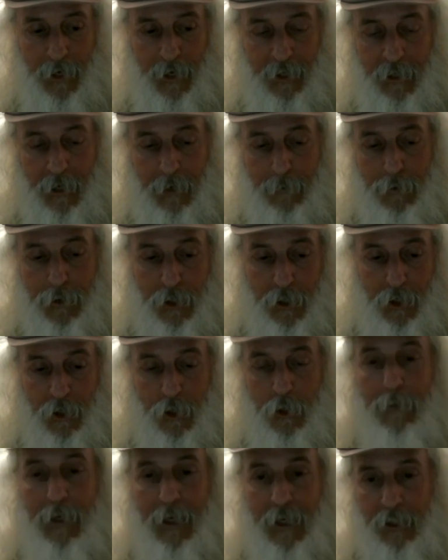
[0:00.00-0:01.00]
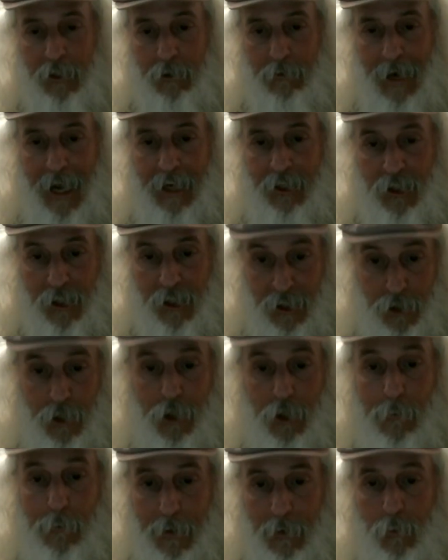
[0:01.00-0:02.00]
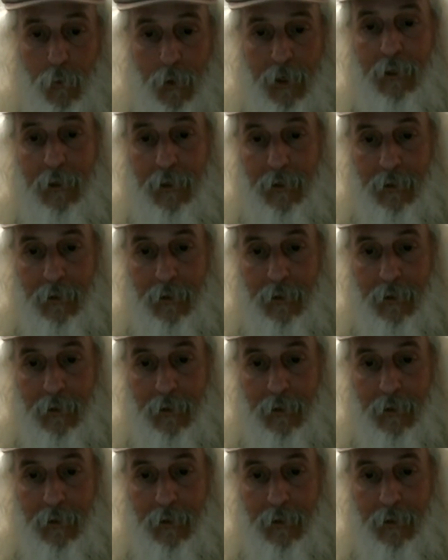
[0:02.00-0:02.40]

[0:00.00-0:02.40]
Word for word: it comes to human interaction, is human will.